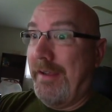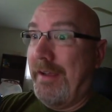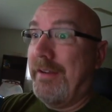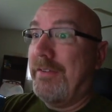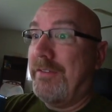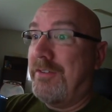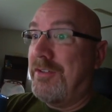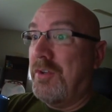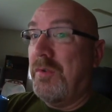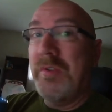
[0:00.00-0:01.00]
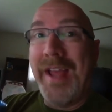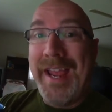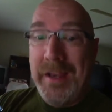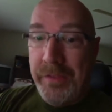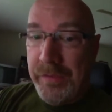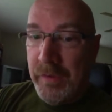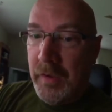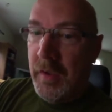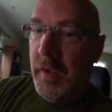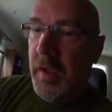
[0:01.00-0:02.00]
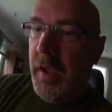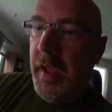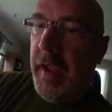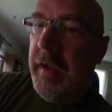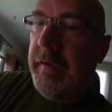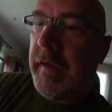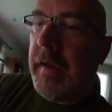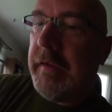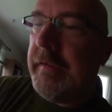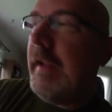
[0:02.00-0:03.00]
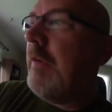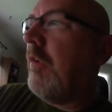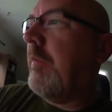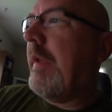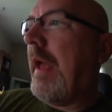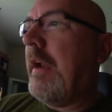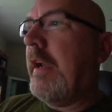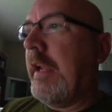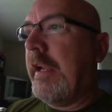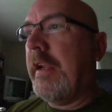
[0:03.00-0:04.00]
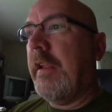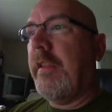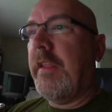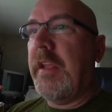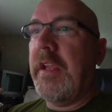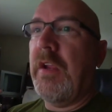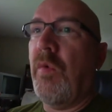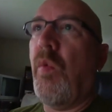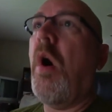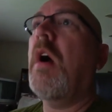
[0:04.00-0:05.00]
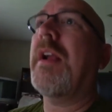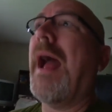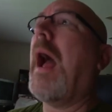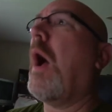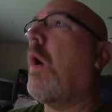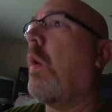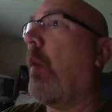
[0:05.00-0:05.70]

It is June eighth, and uh, today we're going to be editing the Won Kow